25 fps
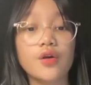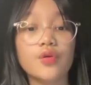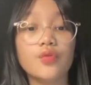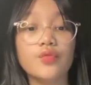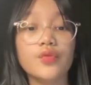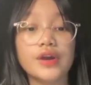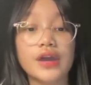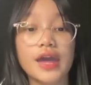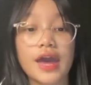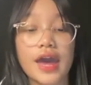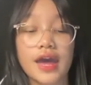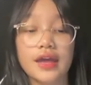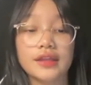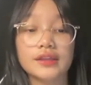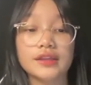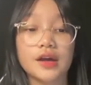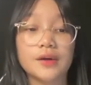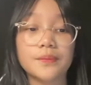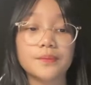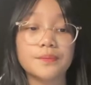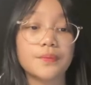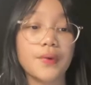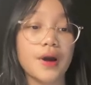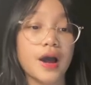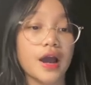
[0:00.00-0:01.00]
We end
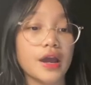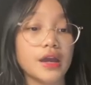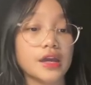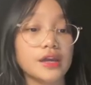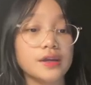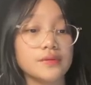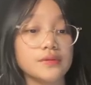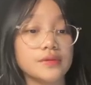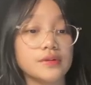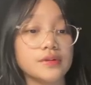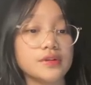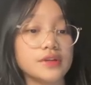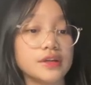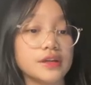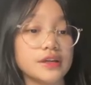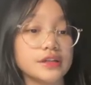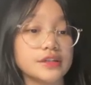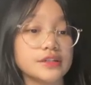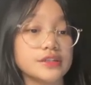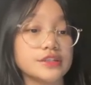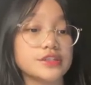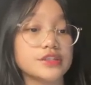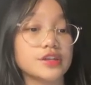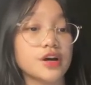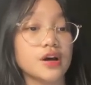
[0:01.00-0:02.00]
up
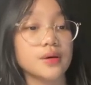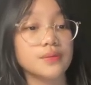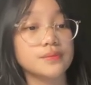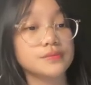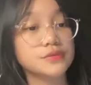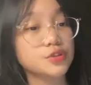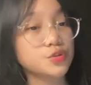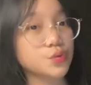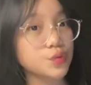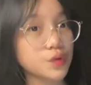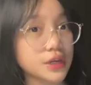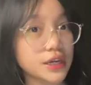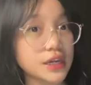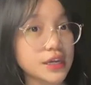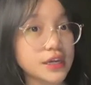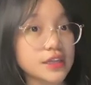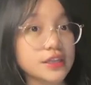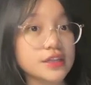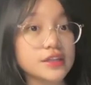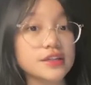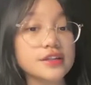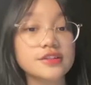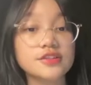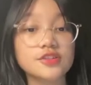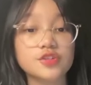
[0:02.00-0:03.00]
buying some
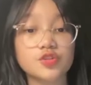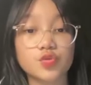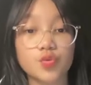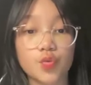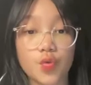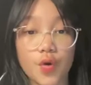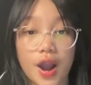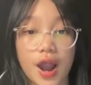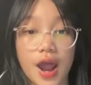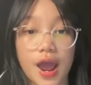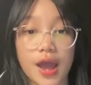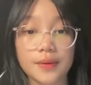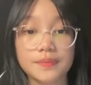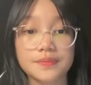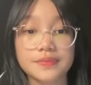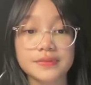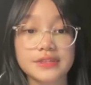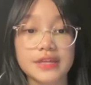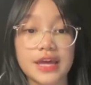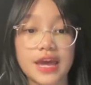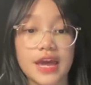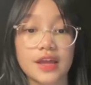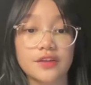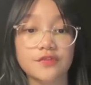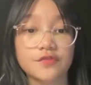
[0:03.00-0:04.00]
squid, scraps,
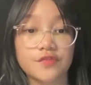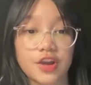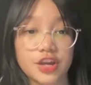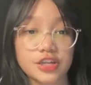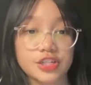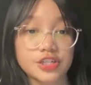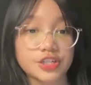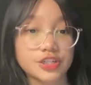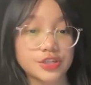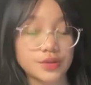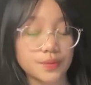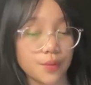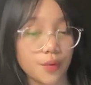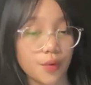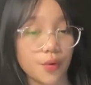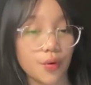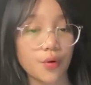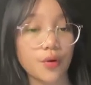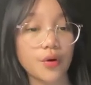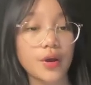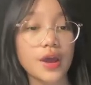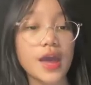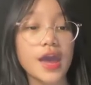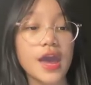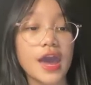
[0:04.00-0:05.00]
and
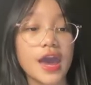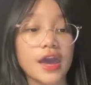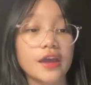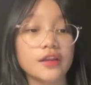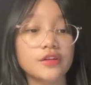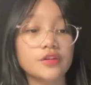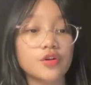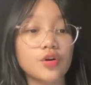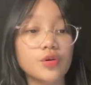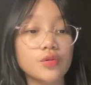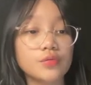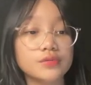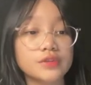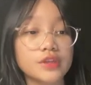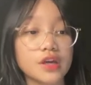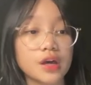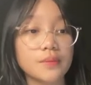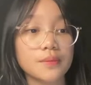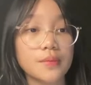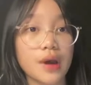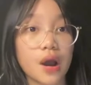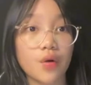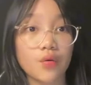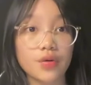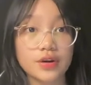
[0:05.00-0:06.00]
vegetable, and cook
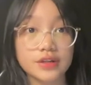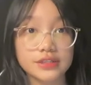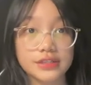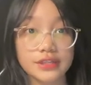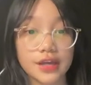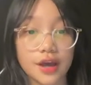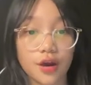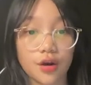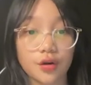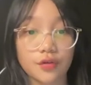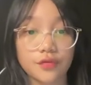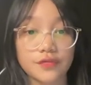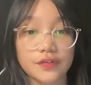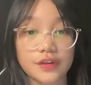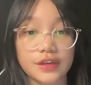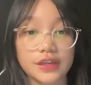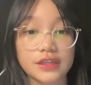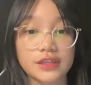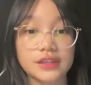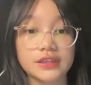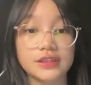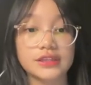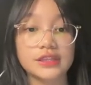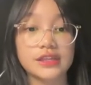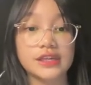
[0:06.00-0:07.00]
them ourselves
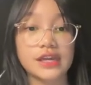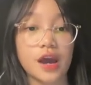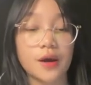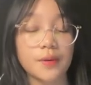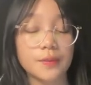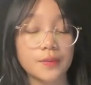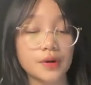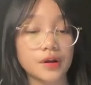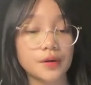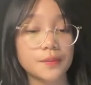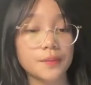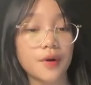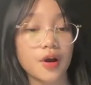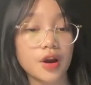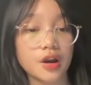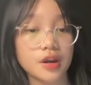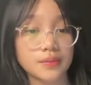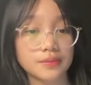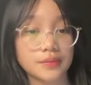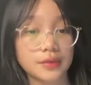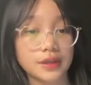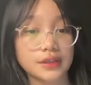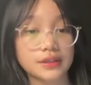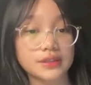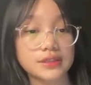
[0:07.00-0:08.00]
in the
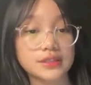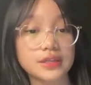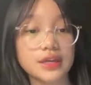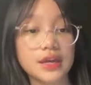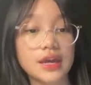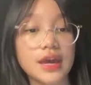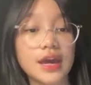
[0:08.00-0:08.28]
apartment.